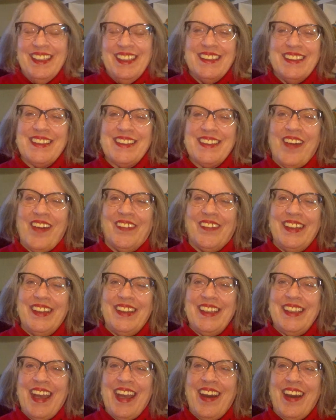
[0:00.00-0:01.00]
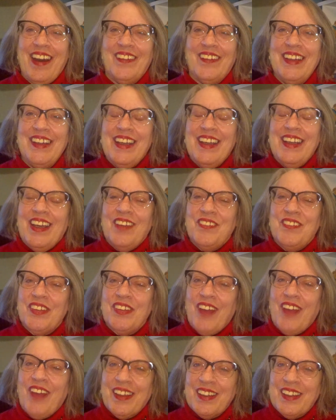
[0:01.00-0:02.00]
So anyhow, if you
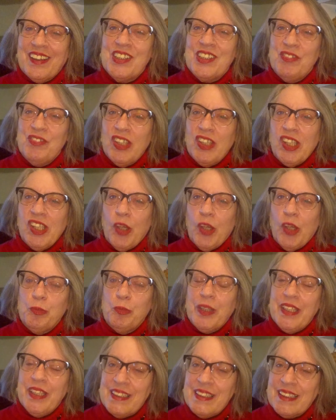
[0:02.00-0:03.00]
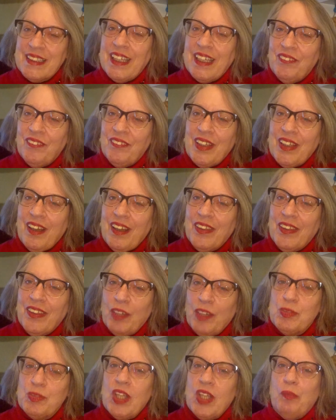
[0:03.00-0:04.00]
like this video, please give it a
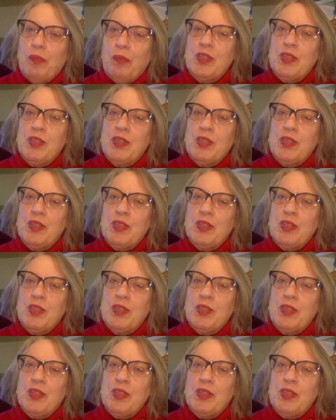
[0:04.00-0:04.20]
thumbs up.